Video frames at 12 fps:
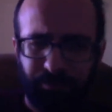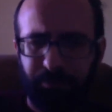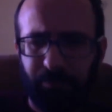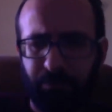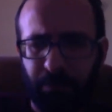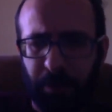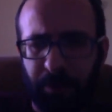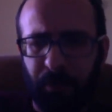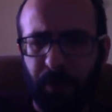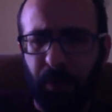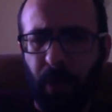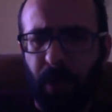put
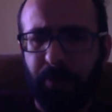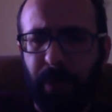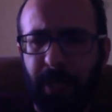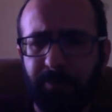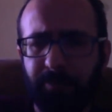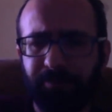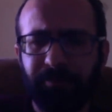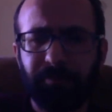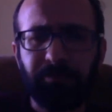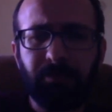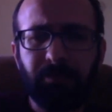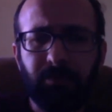forward by
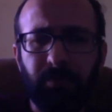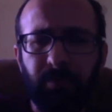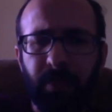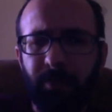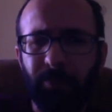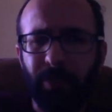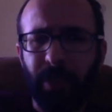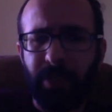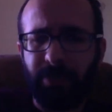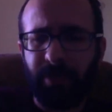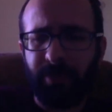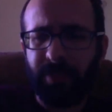philosopher
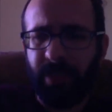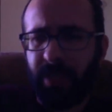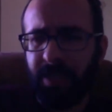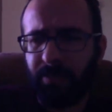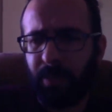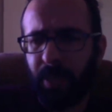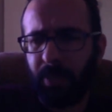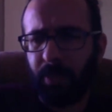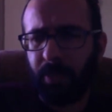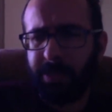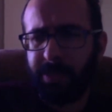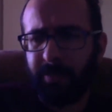of science Mark
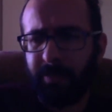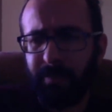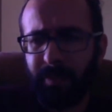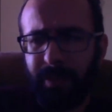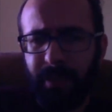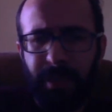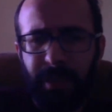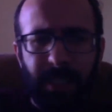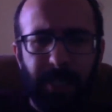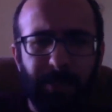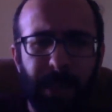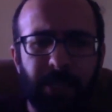Wilson.
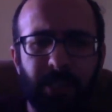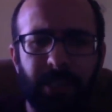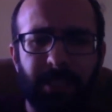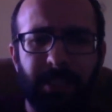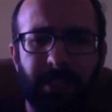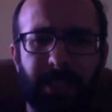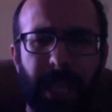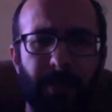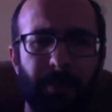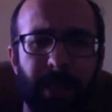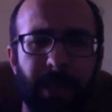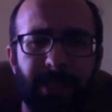Imagine the
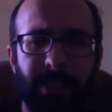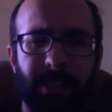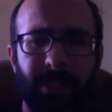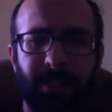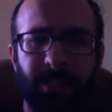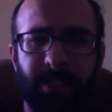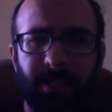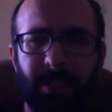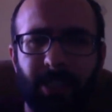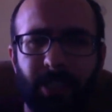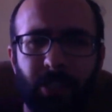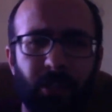amazing
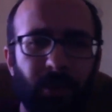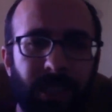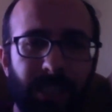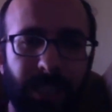shrinking